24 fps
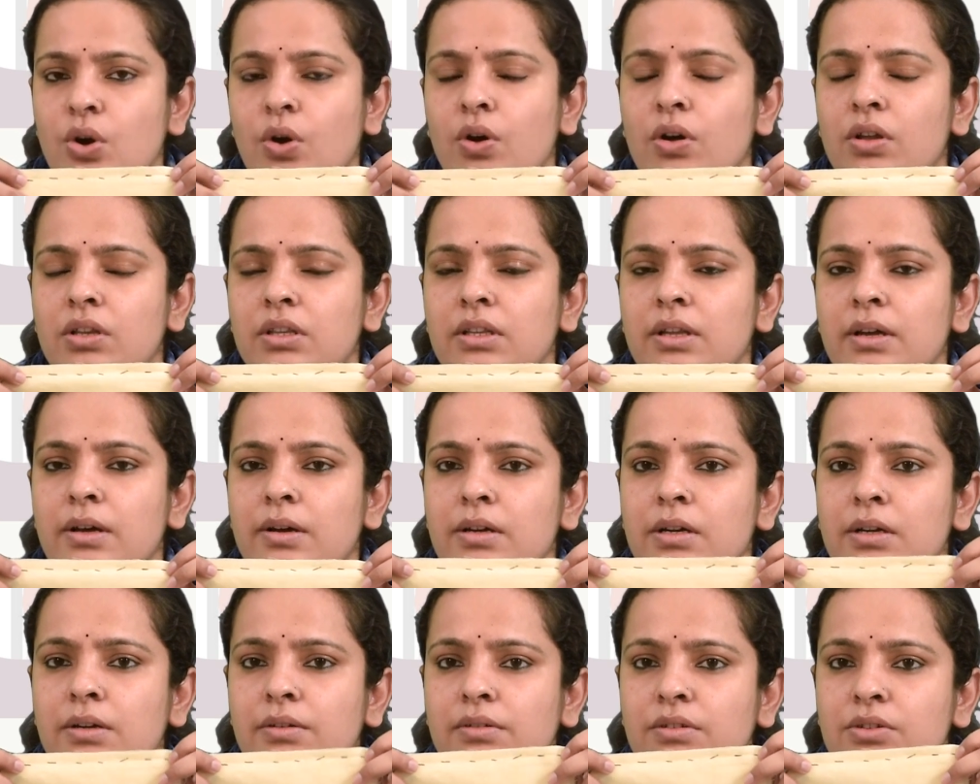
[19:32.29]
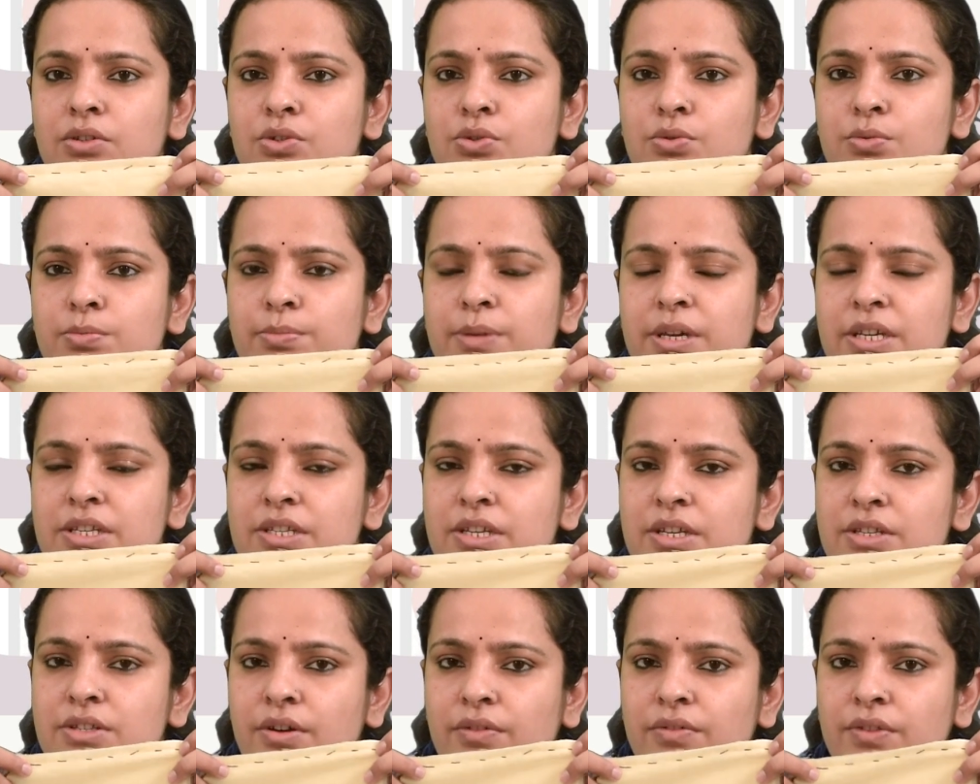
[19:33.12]
on the two
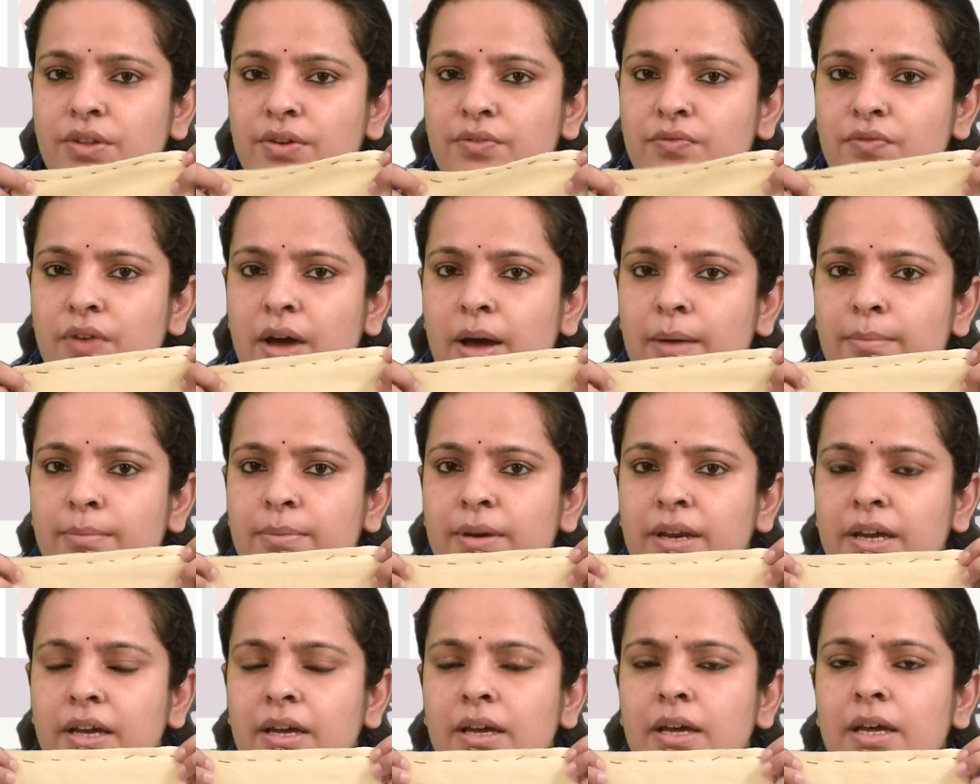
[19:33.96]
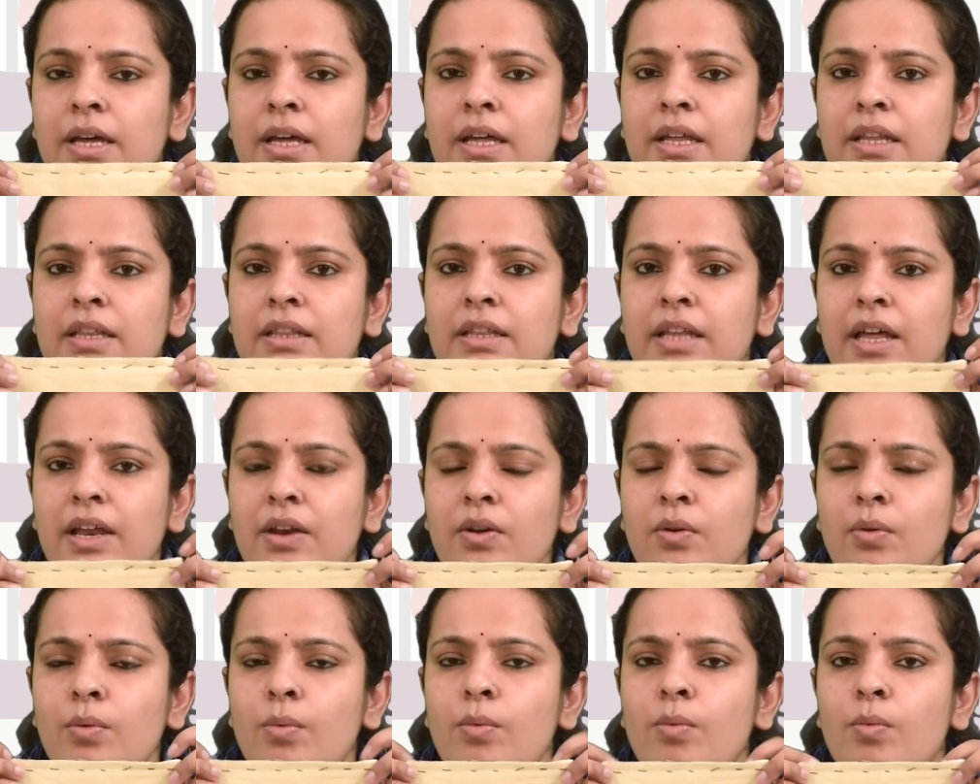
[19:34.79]
pieces of the fabric.
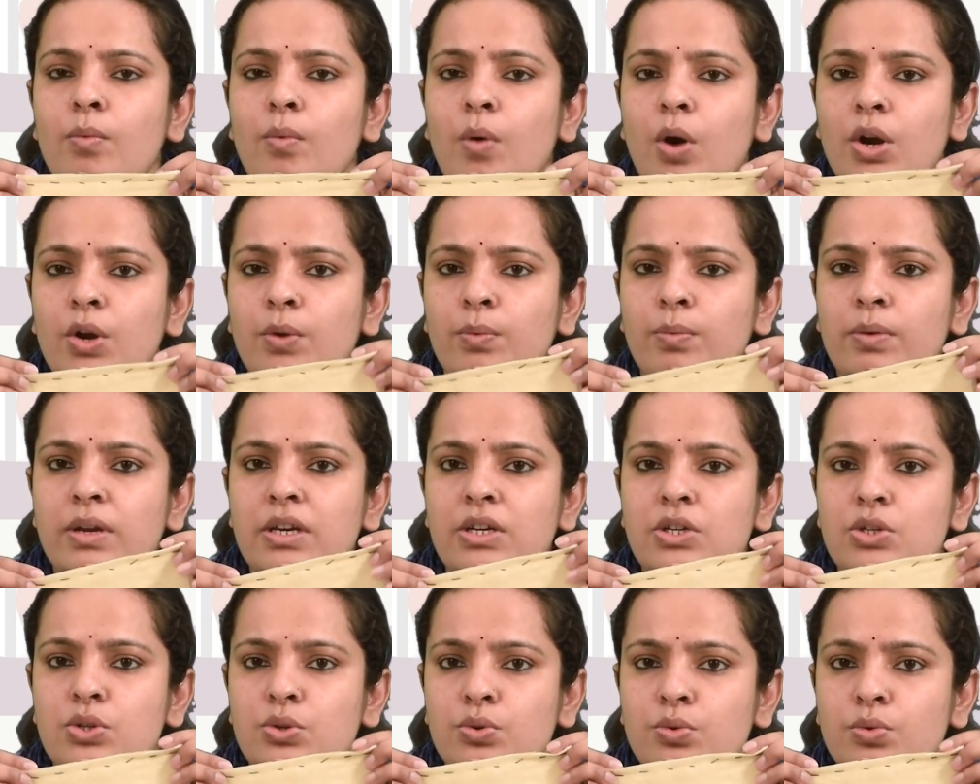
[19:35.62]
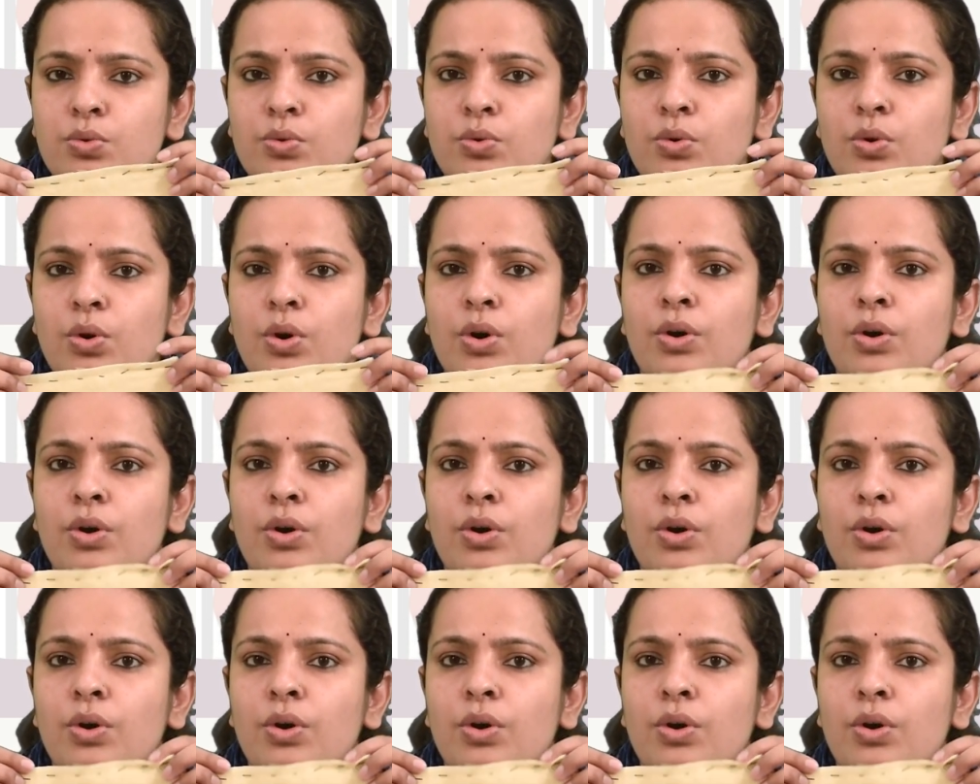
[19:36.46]
Then what we do,